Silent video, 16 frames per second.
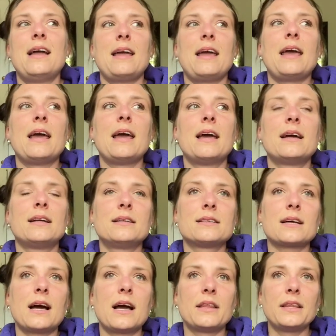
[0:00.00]
And
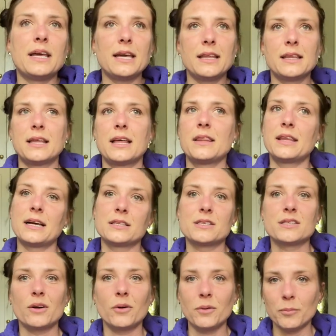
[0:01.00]
I think that that's
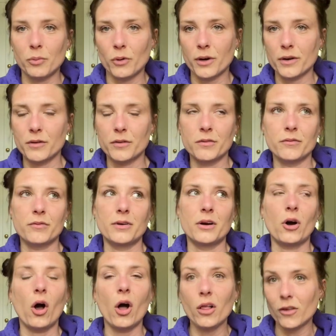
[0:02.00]
so important
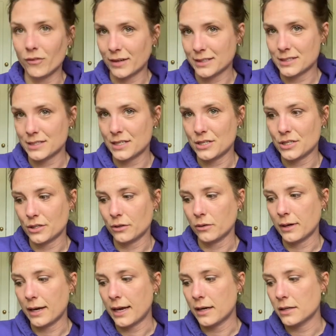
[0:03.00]
for all of us to do.
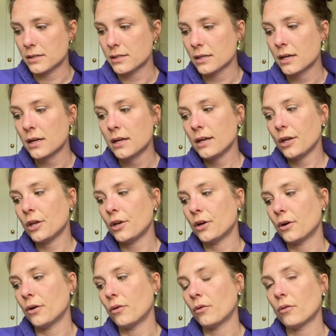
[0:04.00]
And, you
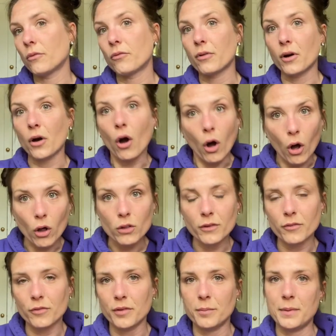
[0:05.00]
know, for all
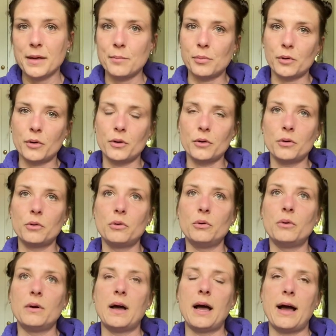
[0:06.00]
of the people
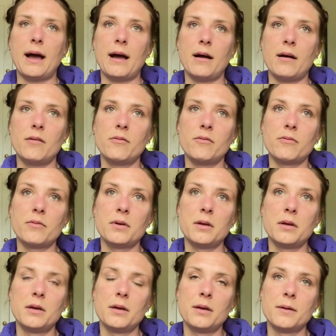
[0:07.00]
who have
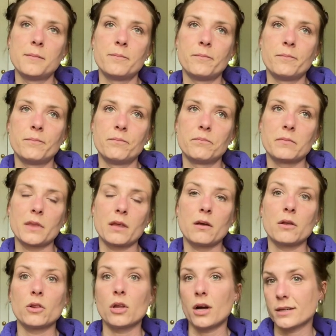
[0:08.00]

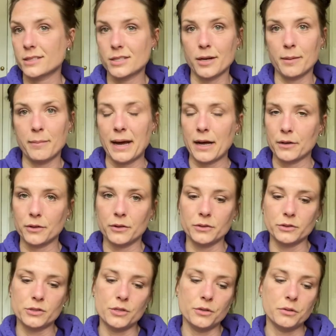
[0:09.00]
lost their battle
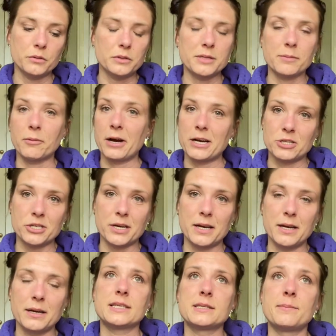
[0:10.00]
to depression,
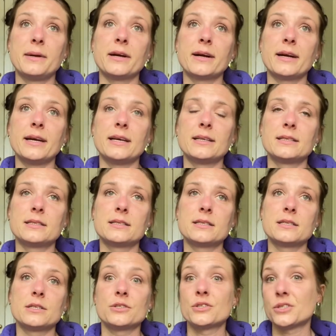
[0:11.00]

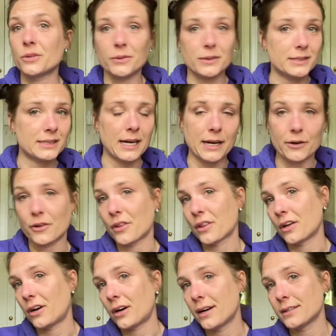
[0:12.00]
experienced suicidal
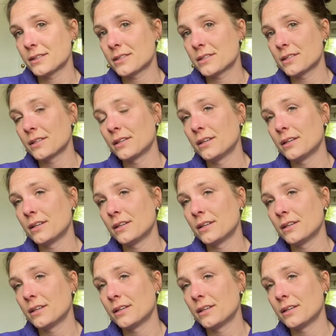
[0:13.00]
thoughts,